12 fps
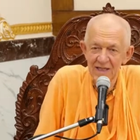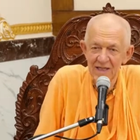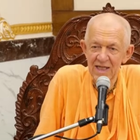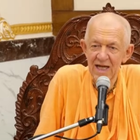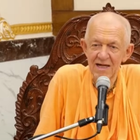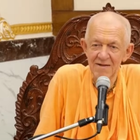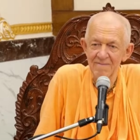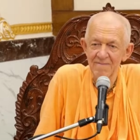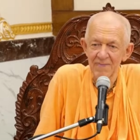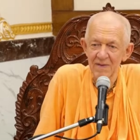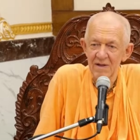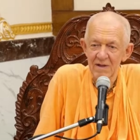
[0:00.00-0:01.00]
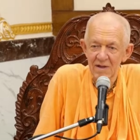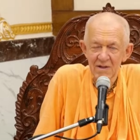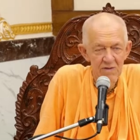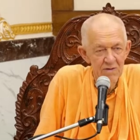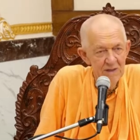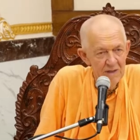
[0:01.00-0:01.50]
Like that.
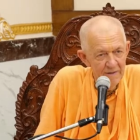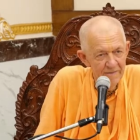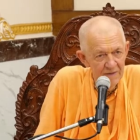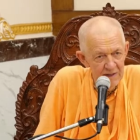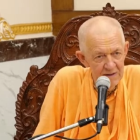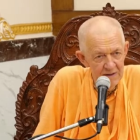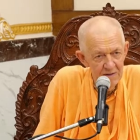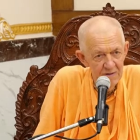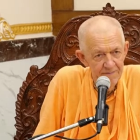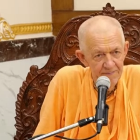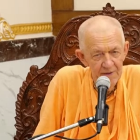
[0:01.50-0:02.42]
So it's different,